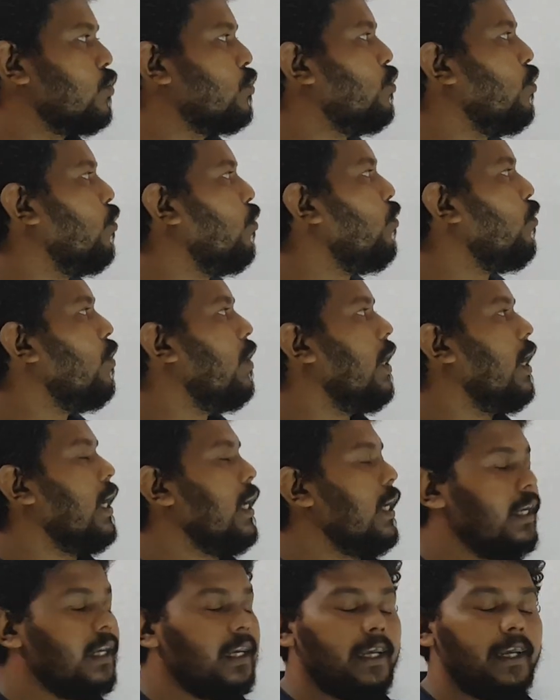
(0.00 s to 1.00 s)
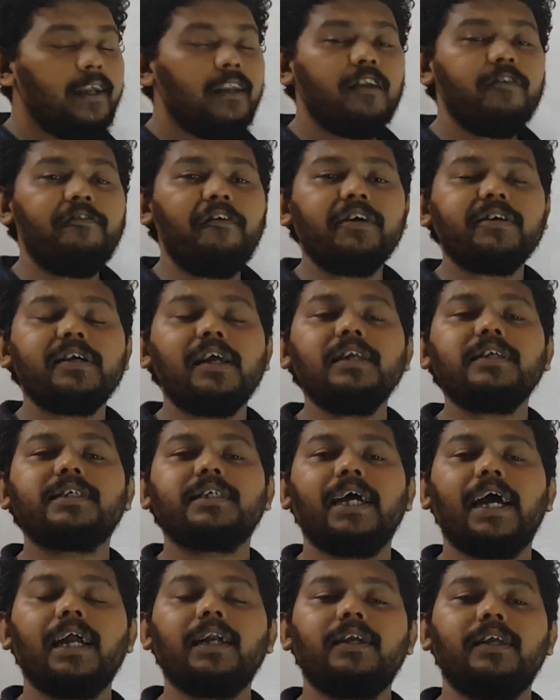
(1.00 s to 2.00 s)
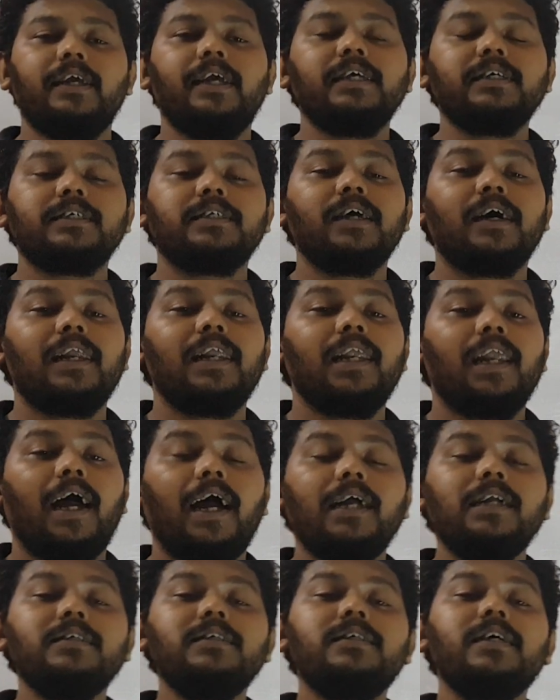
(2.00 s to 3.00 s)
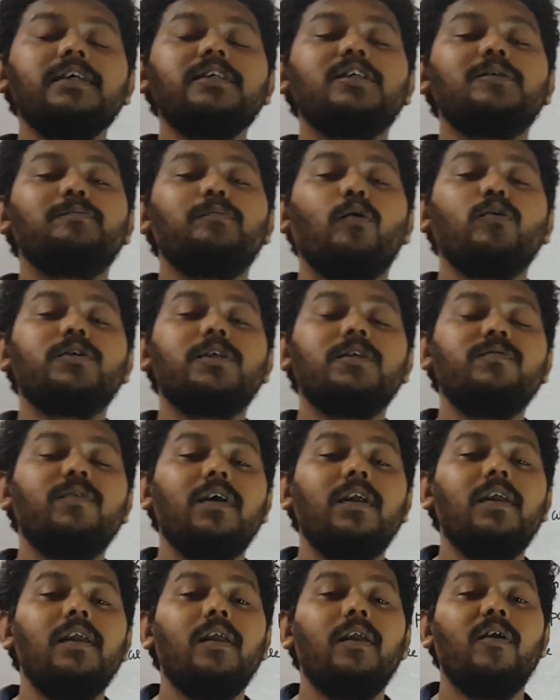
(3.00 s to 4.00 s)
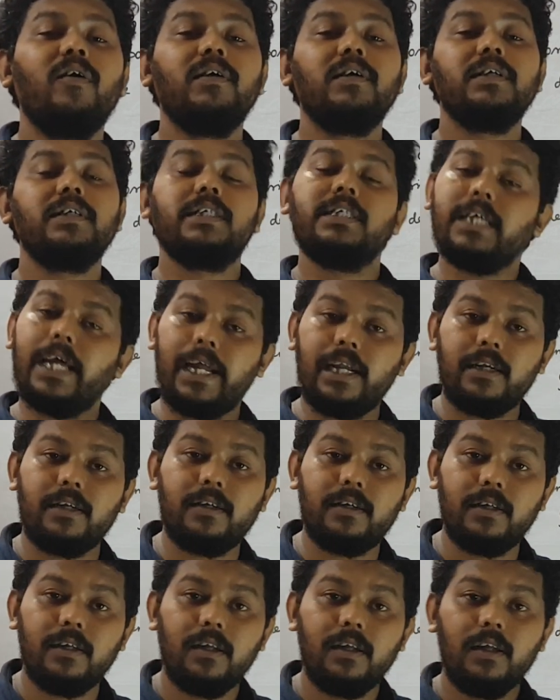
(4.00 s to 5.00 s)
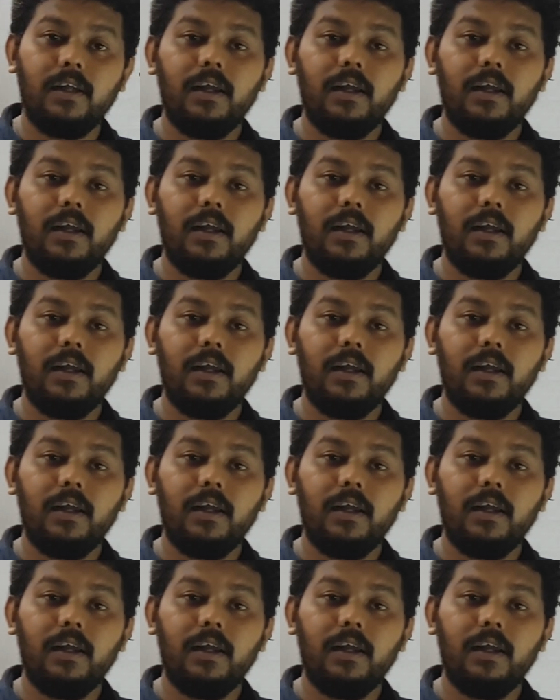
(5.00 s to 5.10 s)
So, universal set is the largest possible set